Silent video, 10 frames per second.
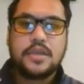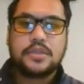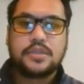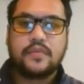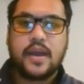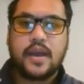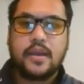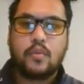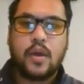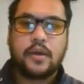So you've got
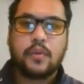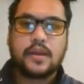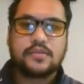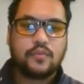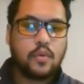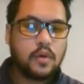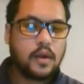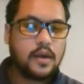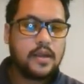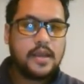a water
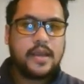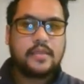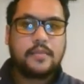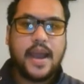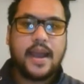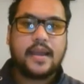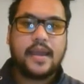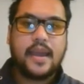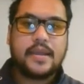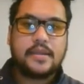reservoir in the
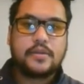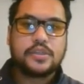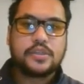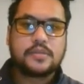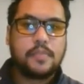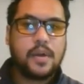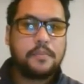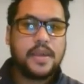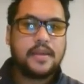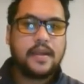back and you just
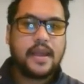pump it.